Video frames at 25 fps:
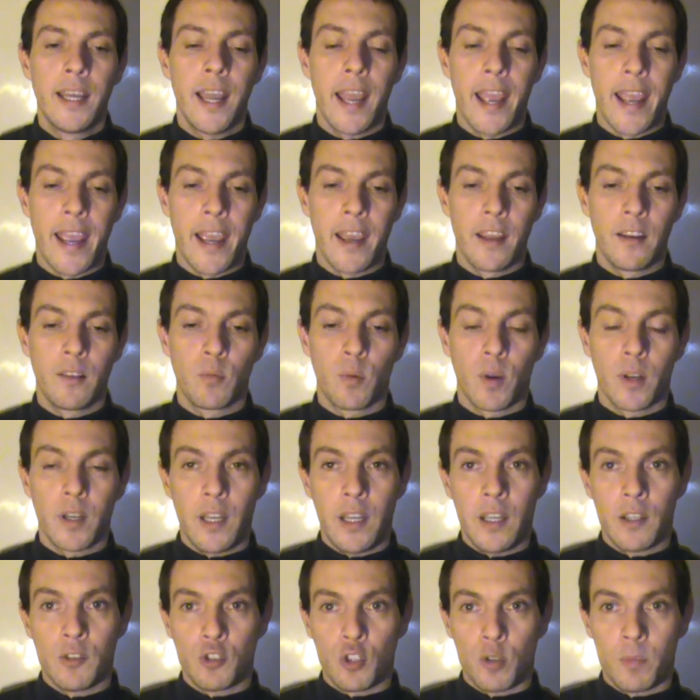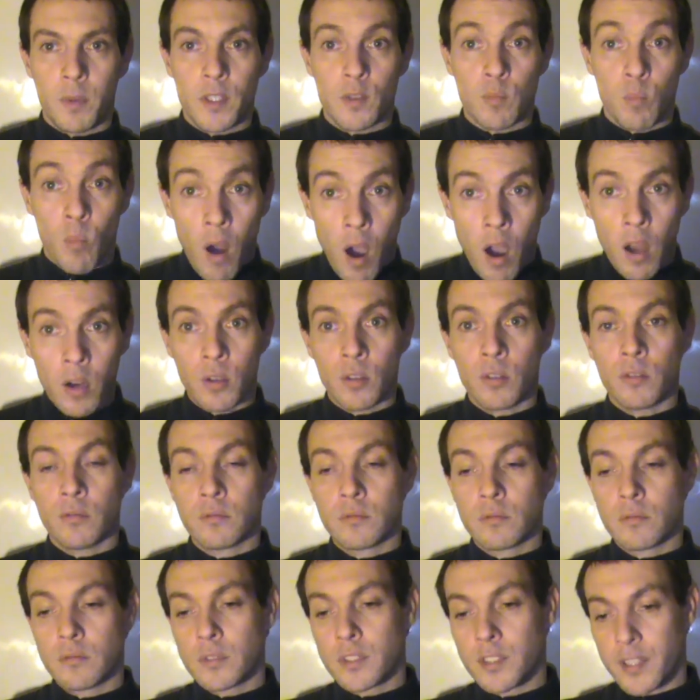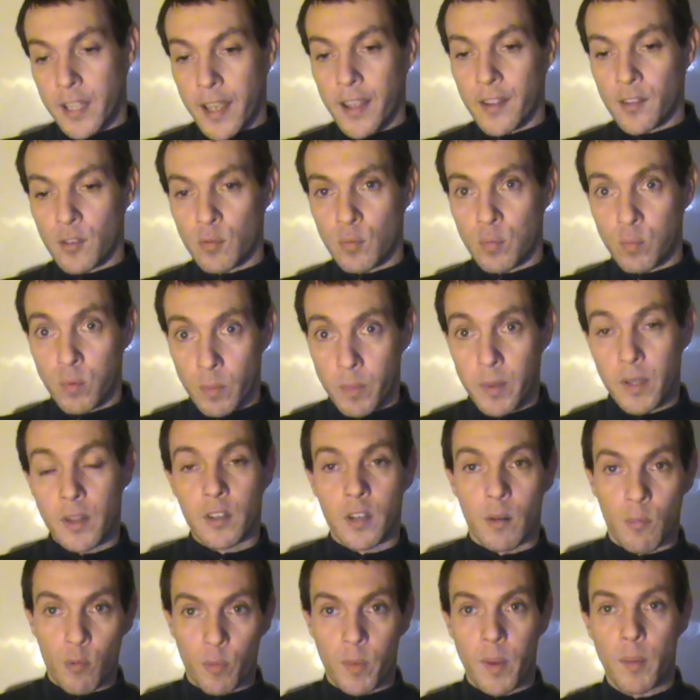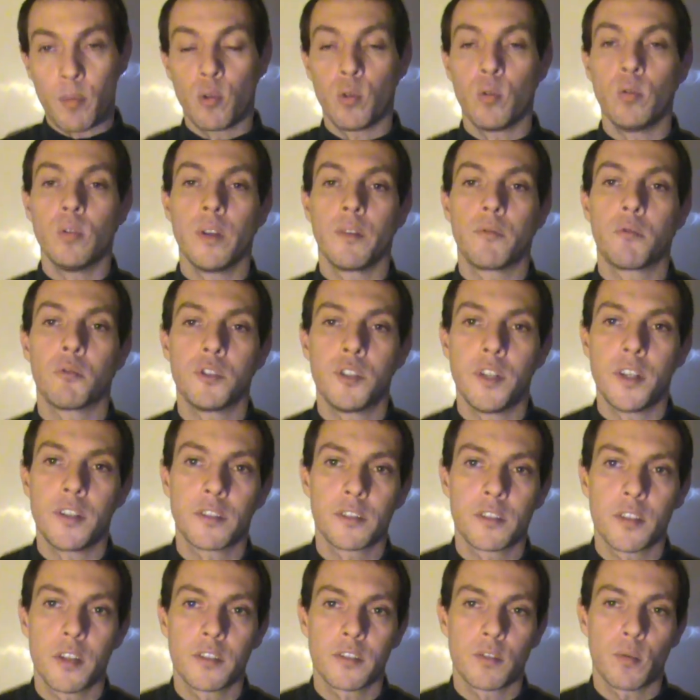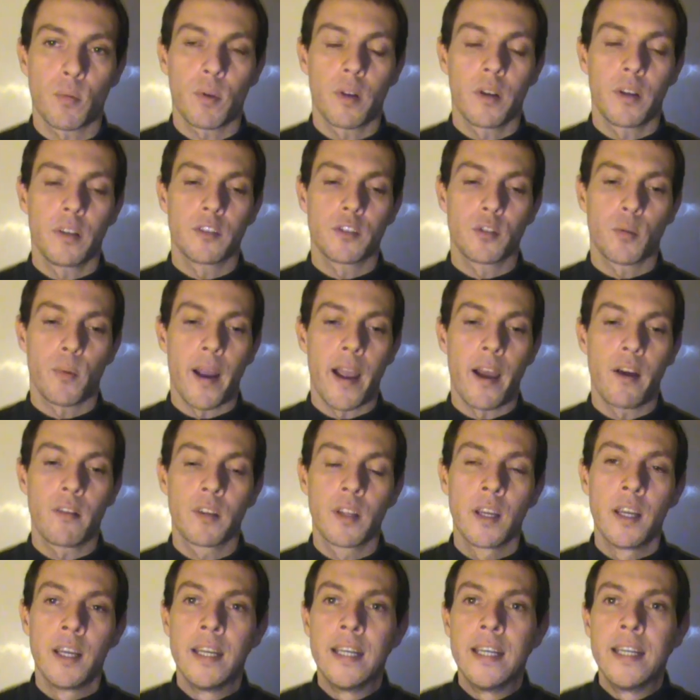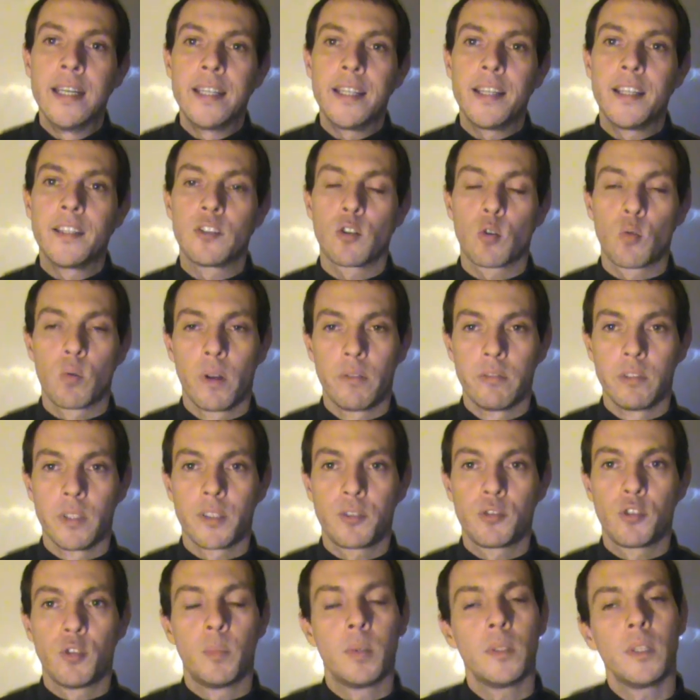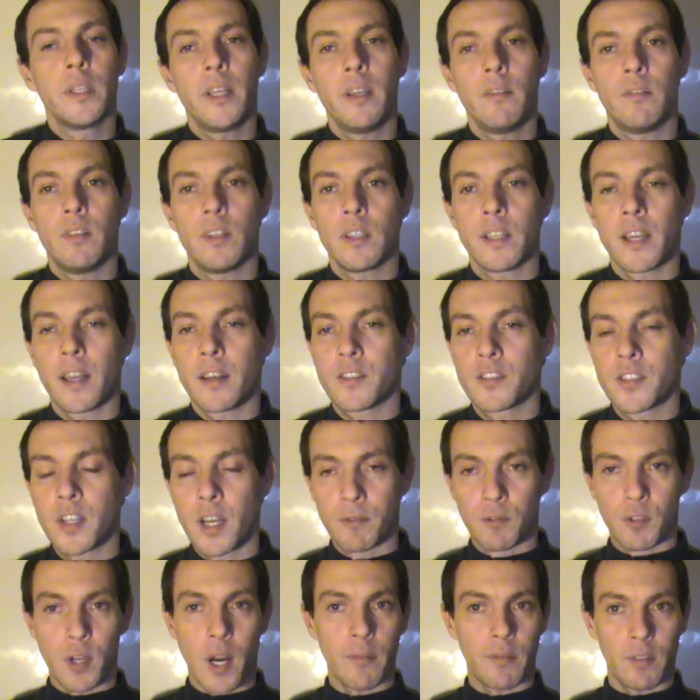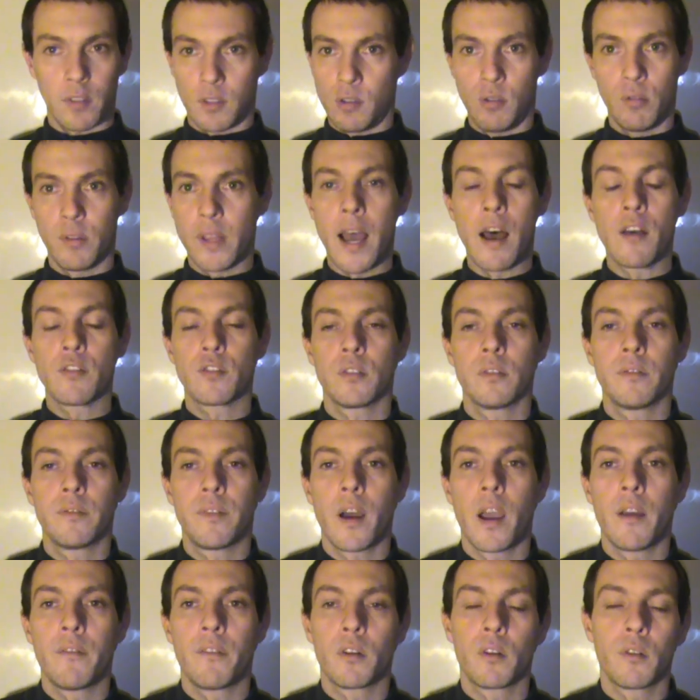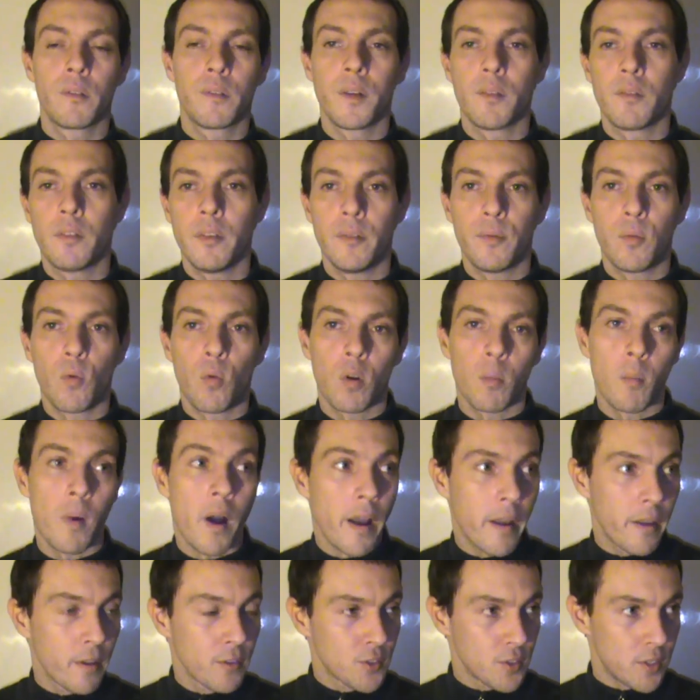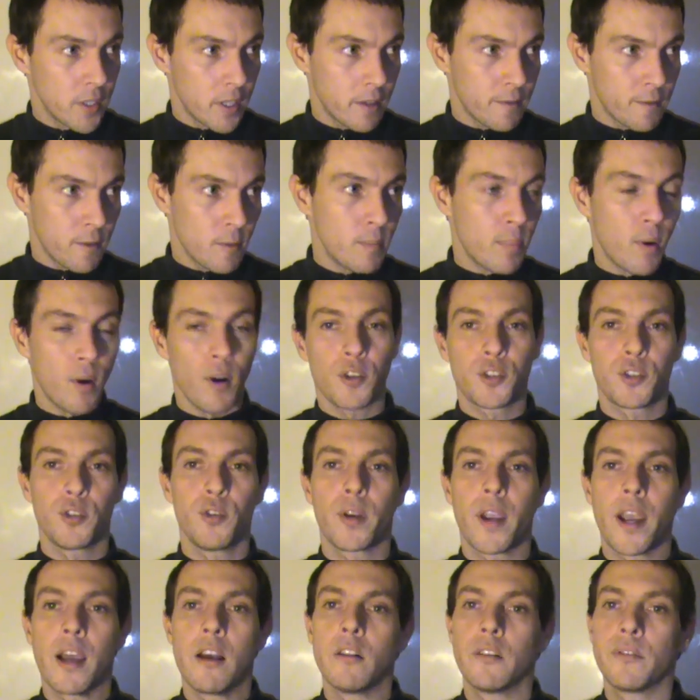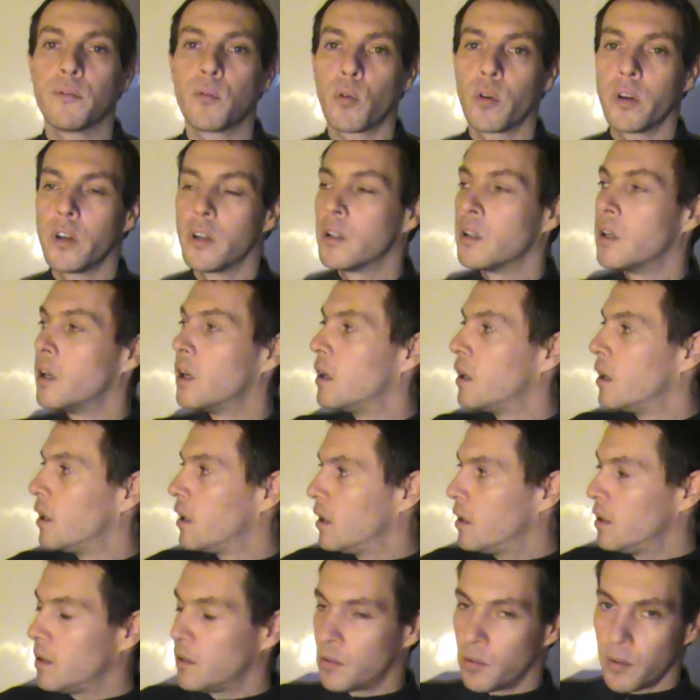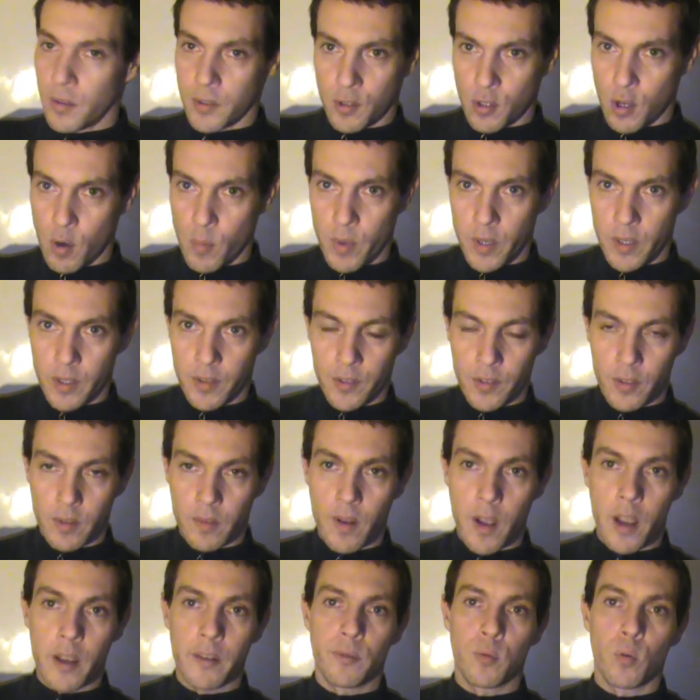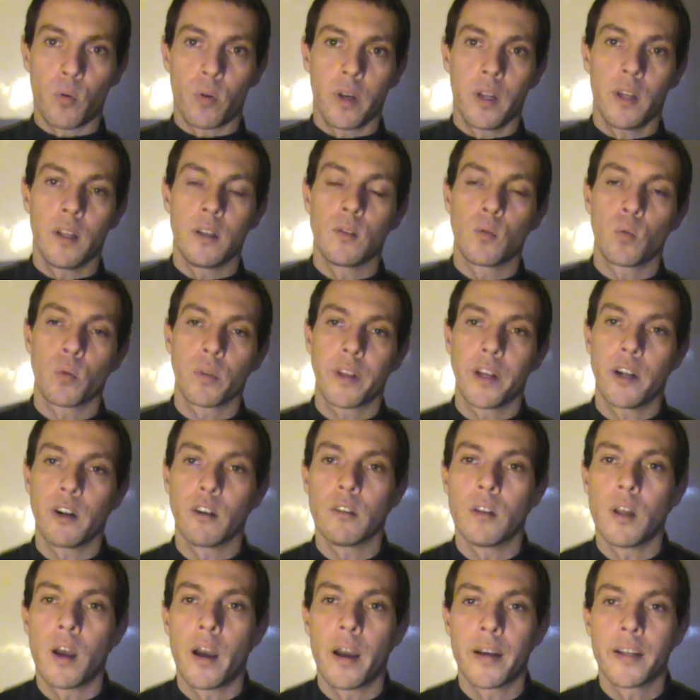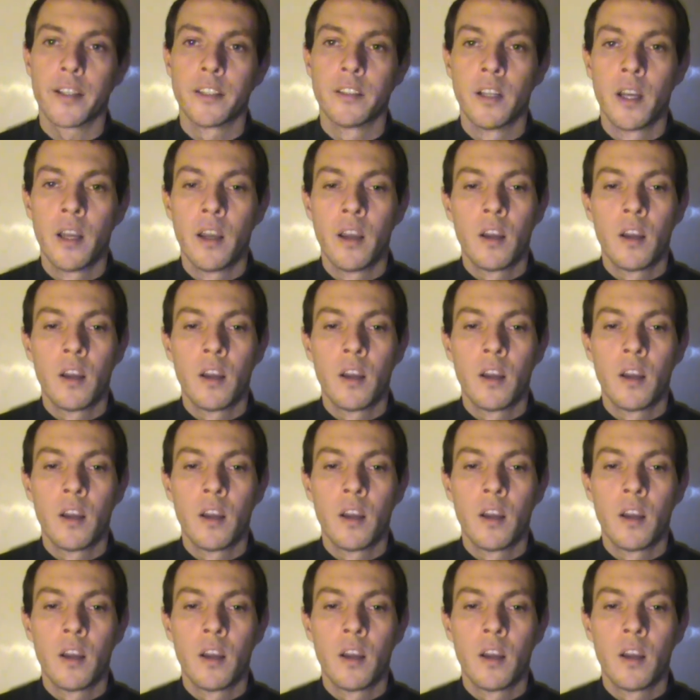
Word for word: and what Ian Juby's model says would be the number of people who lived when Jesus is, around is equivalent to believing that instead of driving 2,554 miles to get from Barstow, California to the terminus of I-40 in North Carolina,